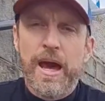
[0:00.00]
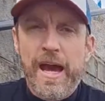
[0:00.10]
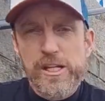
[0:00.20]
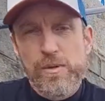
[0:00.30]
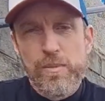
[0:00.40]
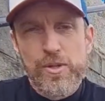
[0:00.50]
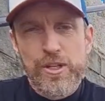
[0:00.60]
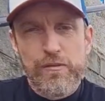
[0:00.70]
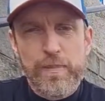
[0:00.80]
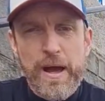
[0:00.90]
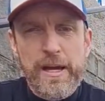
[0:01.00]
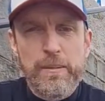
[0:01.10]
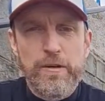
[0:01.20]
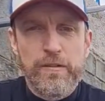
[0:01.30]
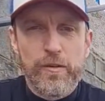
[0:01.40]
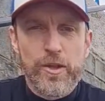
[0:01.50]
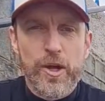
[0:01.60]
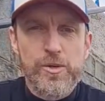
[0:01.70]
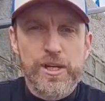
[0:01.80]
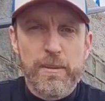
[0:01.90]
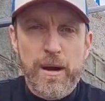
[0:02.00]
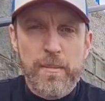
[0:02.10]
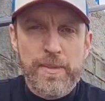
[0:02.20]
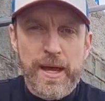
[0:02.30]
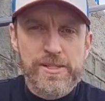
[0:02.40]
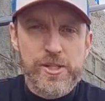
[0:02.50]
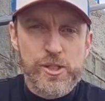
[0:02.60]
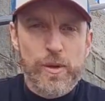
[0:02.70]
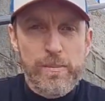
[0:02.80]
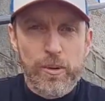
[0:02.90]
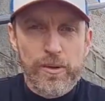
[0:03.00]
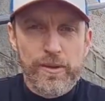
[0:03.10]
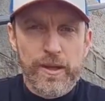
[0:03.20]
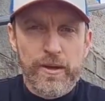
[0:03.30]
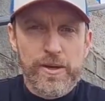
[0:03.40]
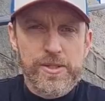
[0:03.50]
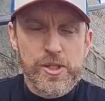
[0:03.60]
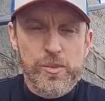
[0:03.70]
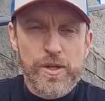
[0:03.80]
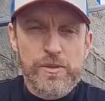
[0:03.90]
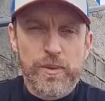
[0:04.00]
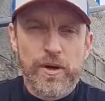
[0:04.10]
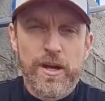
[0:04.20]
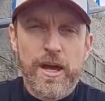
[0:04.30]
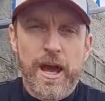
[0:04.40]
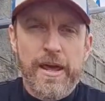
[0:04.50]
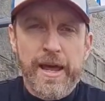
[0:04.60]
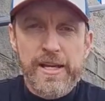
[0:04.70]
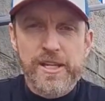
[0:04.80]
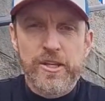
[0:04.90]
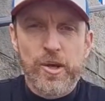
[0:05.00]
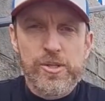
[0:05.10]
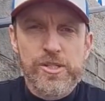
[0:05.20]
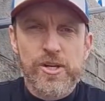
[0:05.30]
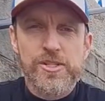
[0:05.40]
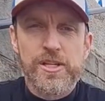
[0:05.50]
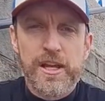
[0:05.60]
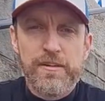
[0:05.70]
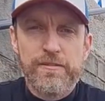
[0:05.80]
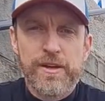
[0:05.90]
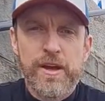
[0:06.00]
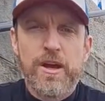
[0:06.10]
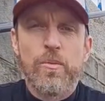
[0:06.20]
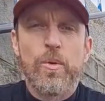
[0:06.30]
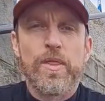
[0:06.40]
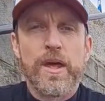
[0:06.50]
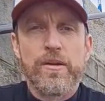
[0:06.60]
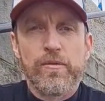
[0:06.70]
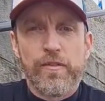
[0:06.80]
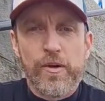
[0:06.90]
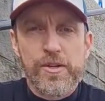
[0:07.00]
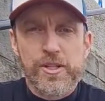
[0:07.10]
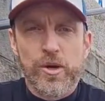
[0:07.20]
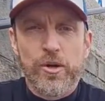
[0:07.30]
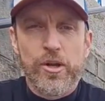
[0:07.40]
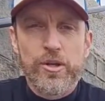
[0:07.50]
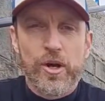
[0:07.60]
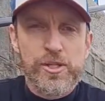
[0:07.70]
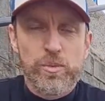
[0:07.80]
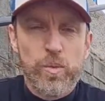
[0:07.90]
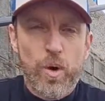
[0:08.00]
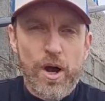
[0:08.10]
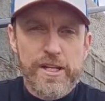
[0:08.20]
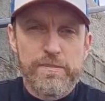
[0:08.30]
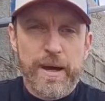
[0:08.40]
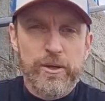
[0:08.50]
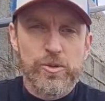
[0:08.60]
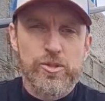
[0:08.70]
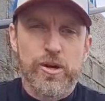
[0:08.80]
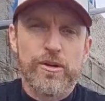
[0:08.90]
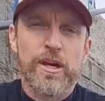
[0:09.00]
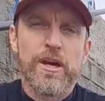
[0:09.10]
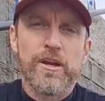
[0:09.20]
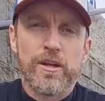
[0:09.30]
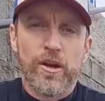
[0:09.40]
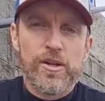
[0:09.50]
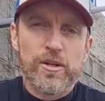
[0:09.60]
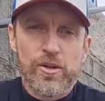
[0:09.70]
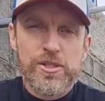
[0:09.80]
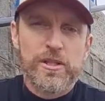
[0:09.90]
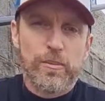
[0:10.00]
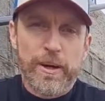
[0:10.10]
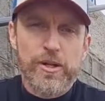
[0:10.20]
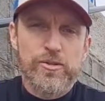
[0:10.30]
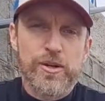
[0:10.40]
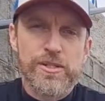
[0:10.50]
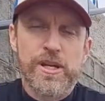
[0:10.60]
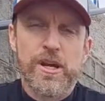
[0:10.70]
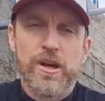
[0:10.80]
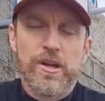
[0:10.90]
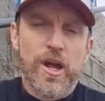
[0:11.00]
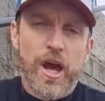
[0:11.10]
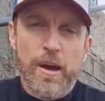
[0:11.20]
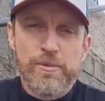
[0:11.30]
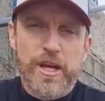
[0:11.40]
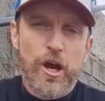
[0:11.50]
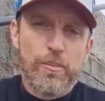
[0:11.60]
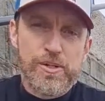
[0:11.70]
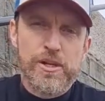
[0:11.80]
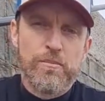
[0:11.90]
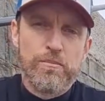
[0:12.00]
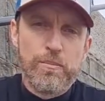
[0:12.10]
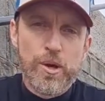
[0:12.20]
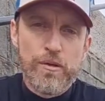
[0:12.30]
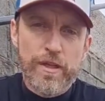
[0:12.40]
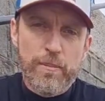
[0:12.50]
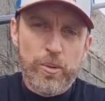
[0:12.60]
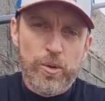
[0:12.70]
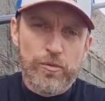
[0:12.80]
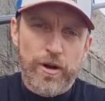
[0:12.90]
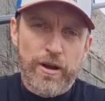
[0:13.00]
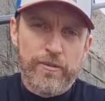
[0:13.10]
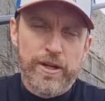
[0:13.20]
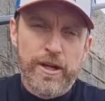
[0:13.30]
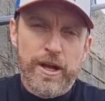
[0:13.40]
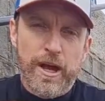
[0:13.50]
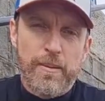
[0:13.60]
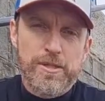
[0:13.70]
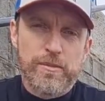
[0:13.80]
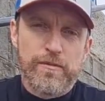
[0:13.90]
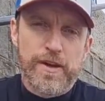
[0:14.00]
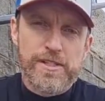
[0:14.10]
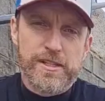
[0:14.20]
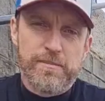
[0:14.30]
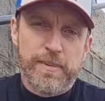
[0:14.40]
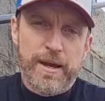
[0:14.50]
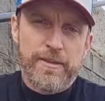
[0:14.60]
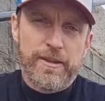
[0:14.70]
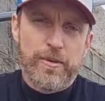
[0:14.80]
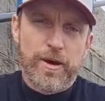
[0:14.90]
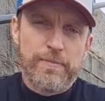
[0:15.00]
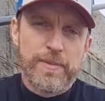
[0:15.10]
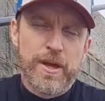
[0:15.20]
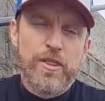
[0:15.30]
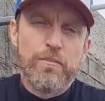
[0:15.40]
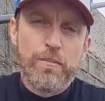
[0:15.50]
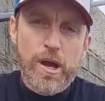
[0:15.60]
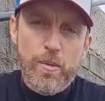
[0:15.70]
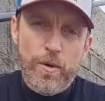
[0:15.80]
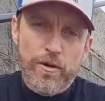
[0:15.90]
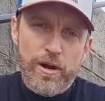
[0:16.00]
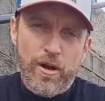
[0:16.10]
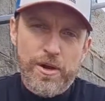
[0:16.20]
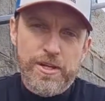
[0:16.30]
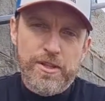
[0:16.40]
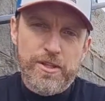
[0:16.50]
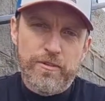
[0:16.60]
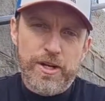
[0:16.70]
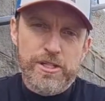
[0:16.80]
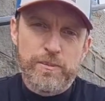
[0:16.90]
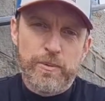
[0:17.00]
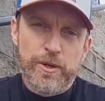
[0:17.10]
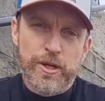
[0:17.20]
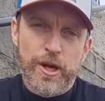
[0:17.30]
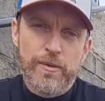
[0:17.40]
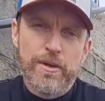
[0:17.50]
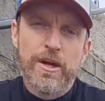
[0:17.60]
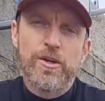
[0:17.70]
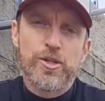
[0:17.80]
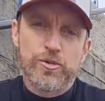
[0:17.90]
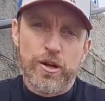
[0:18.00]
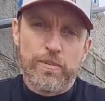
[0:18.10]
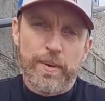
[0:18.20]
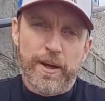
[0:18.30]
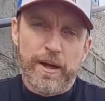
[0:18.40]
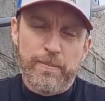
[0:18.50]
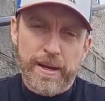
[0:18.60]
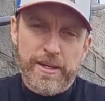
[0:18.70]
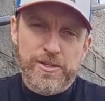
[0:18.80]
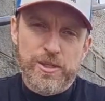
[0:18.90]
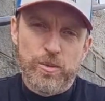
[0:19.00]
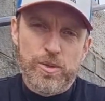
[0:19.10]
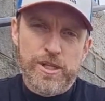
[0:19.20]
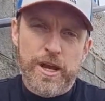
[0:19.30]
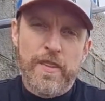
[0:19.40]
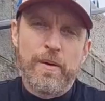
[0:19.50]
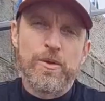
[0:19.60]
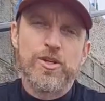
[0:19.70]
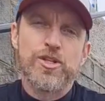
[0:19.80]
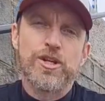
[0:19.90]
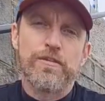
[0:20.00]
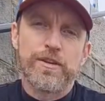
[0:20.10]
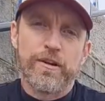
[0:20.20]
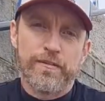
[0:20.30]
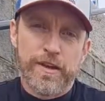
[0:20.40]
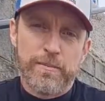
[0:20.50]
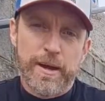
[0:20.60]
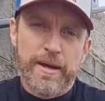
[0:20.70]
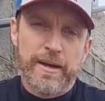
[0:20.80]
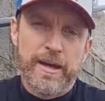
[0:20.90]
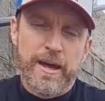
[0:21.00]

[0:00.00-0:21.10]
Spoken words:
As we shift back and we feel the nose come up, that's the sweet point there, guys, the sweet spot. And as that nose starts to lift, we're then focusing on a nice wide paddle stroke, lots of little paddle strokes to help us move that board round so we're facing back the other way. The moment we're aligned in the direction we want to go, stroke back into the water, and then we're shifting our feet back.